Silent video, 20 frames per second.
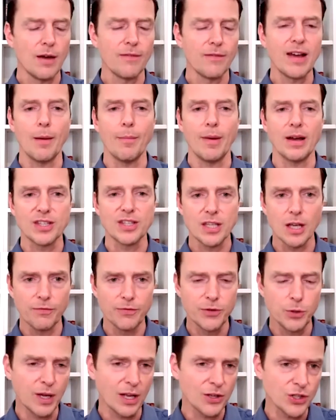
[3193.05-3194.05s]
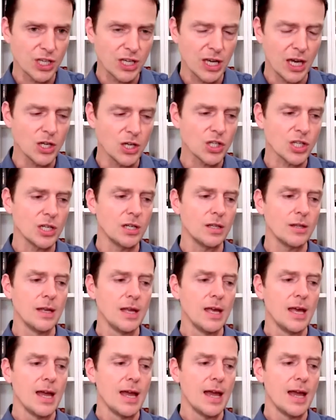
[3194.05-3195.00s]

I've got myself doing education